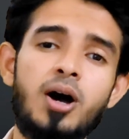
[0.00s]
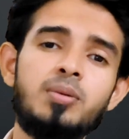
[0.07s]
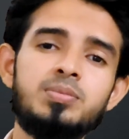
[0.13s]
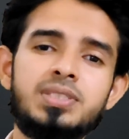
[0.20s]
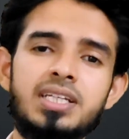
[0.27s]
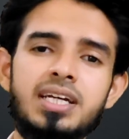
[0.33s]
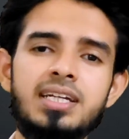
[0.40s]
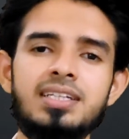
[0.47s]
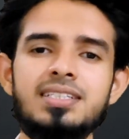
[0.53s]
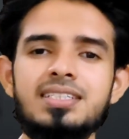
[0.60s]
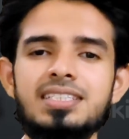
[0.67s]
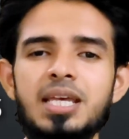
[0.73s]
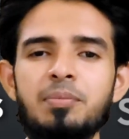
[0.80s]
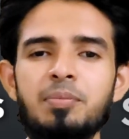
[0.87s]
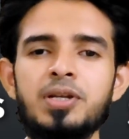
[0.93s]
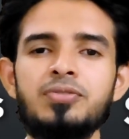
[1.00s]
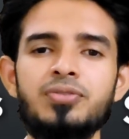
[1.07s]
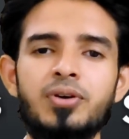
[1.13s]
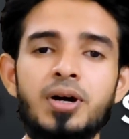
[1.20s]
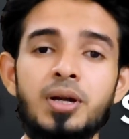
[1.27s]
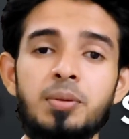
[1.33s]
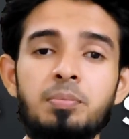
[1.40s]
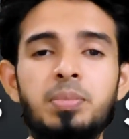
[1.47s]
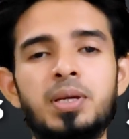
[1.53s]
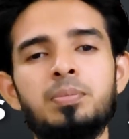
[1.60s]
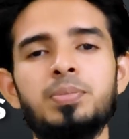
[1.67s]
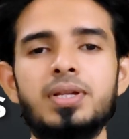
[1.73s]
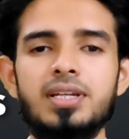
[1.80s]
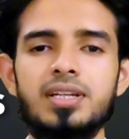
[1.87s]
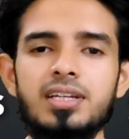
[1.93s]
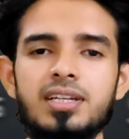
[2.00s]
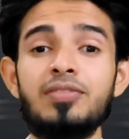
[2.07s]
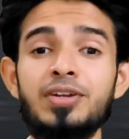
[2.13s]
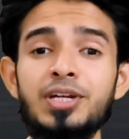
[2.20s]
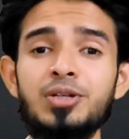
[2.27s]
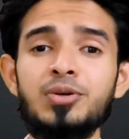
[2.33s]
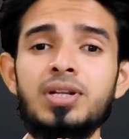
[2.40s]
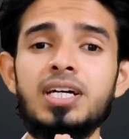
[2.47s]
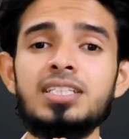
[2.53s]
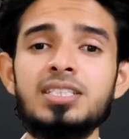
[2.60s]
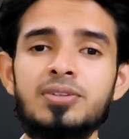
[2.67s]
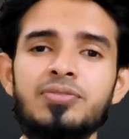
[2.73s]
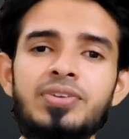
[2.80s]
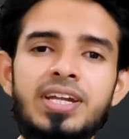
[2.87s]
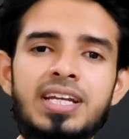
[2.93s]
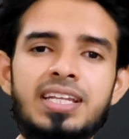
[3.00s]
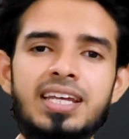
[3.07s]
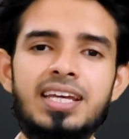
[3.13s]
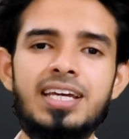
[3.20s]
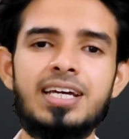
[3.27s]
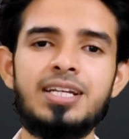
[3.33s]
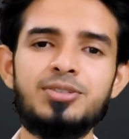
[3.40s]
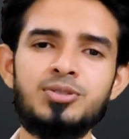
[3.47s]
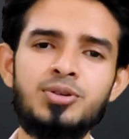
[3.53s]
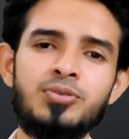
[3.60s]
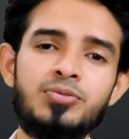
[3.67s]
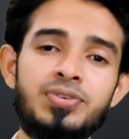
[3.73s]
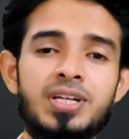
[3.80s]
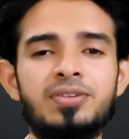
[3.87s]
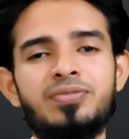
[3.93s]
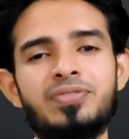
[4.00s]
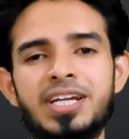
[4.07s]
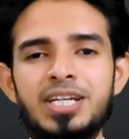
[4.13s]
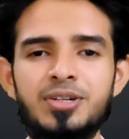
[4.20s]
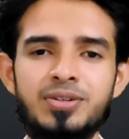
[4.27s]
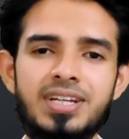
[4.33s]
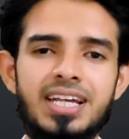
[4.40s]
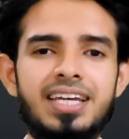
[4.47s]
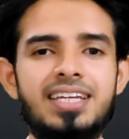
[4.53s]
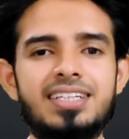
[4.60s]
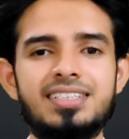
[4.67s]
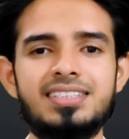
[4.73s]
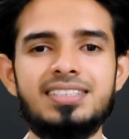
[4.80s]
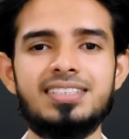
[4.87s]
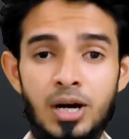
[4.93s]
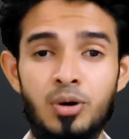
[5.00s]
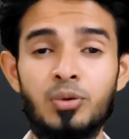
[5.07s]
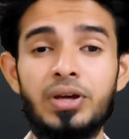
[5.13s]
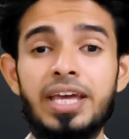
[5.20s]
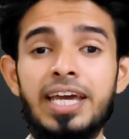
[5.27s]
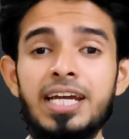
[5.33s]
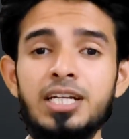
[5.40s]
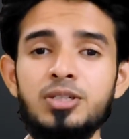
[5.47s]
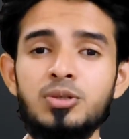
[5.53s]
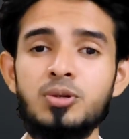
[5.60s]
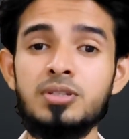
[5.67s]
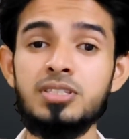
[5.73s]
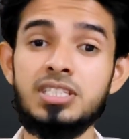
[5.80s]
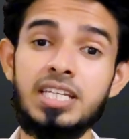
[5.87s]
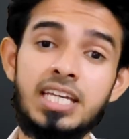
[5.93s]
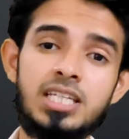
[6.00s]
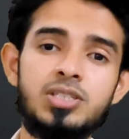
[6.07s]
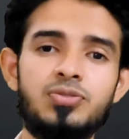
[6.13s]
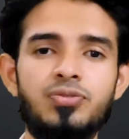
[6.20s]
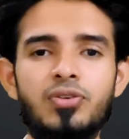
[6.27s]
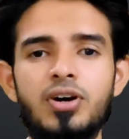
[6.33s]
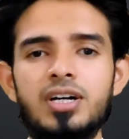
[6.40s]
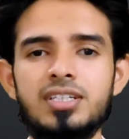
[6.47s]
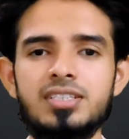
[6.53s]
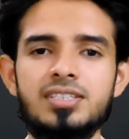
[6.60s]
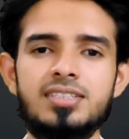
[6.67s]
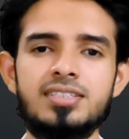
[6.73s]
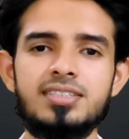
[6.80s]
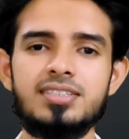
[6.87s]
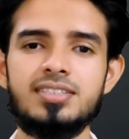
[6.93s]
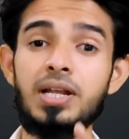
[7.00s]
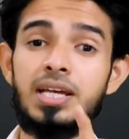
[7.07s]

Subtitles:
object, skip it for people. Every tool has a free trial, so feel free to try it. Now AI tools change fast.